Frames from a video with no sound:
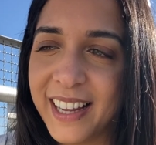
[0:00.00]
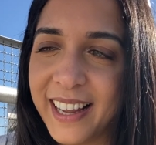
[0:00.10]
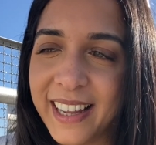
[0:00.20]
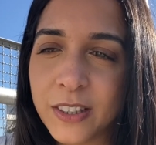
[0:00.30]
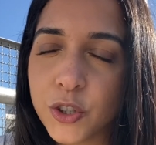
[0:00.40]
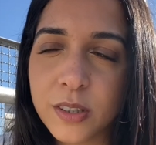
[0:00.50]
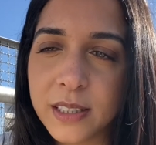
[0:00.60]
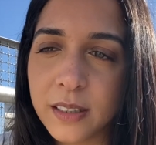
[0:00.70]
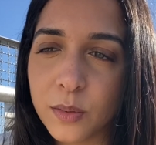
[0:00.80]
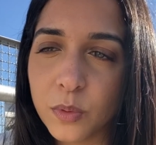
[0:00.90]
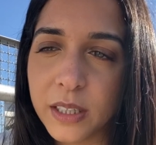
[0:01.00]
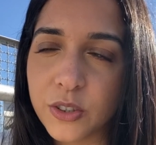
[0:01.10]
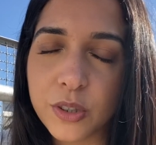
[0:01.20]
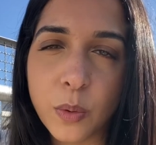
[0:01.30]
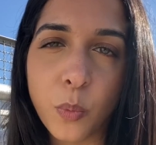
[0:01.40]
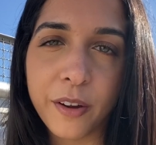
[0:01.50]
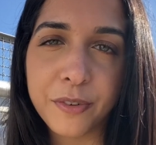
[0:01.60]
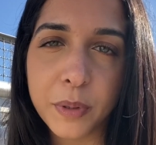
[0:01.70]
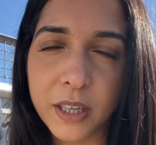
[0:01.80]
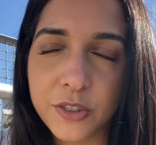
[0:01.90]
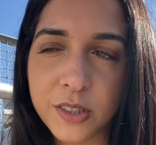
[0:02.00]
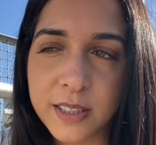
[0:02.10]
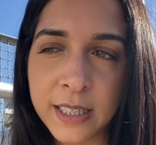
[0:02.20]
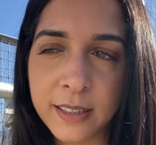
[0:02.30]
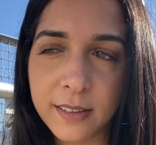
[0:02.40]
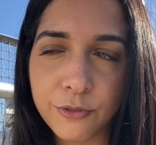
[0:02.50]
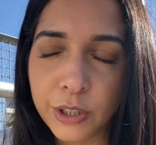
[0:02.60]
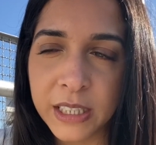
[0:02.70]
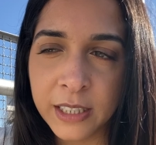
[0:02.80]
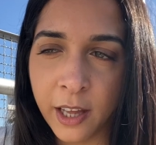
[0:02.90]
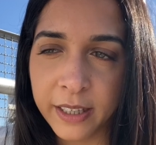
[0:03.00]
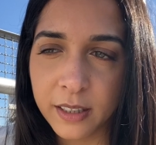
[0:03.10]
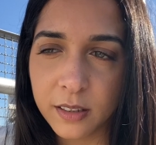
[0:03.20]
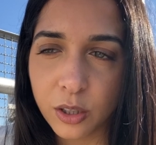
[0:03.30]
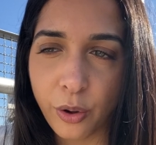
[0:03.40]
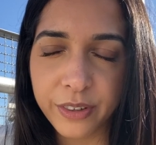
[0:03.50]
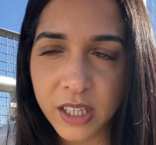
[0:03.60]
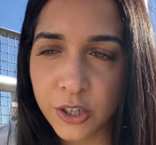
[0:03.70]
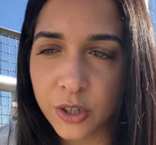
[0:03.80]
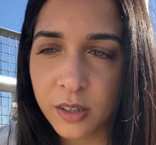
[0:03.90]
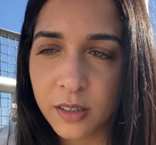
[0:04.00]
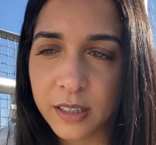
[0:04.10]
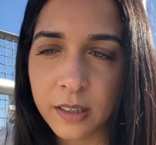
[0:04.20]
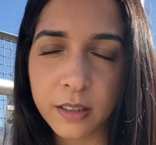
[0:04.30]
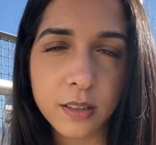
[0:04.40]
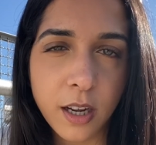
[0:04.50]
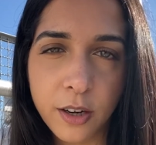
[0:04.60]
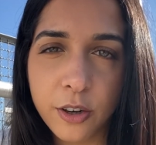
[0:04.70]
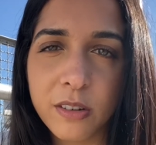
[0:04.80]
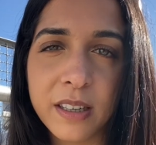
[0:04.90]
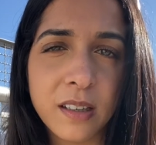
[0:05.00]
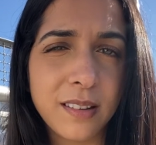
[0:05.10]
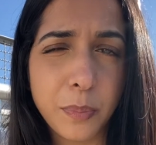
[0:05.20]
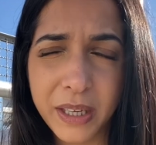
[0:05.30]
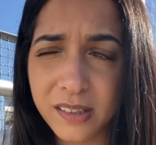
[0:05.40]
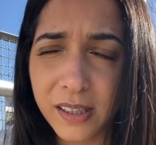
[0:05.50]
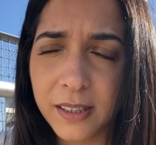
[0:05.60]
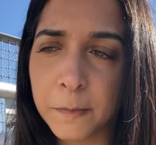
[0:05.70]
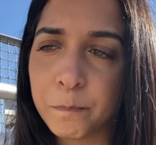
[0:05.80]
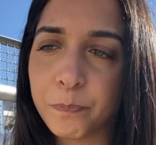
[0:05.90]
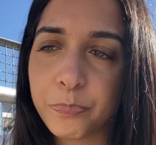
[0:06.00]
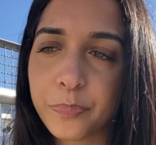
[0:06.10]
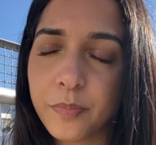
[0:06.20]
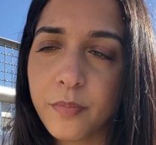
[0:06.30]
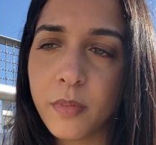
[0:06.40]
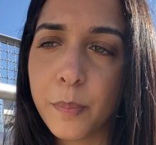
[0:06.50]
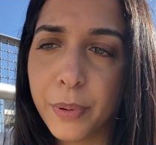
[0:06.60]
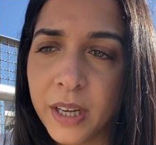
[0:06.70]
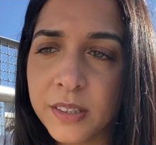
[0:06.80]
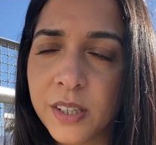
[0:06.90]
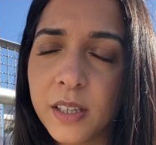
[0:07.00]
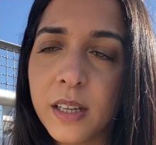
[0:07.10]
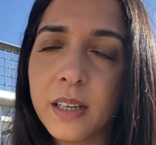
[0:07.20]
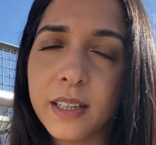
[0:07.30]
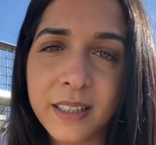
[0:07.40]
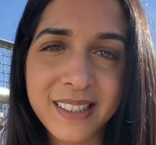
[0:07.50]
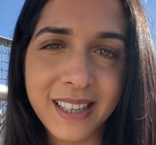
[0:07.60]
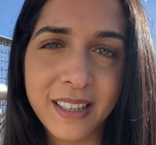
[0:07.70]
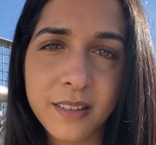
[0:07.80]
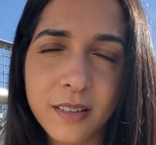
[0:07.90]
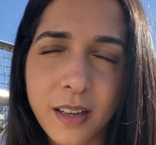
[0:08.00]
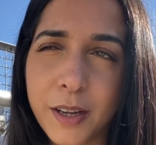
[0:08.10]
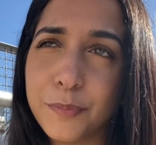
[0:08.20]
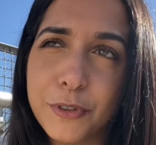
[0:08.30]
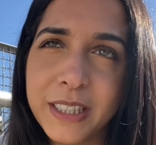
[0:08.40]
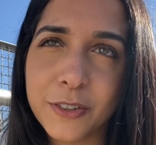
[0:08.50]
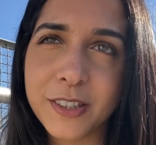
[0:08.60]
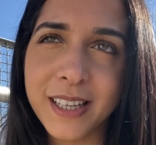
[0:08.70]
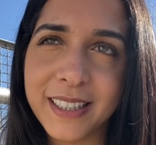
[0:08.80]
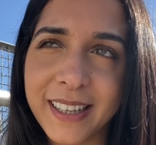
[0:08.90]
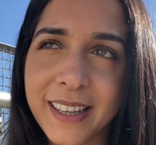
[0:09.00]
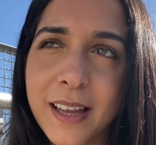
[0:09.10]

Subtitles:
it just didn't work for me. I just didn't really like the conversation. I didn't like the dialogue. I didn't like the pacing. But like I said, I'm really not selling it.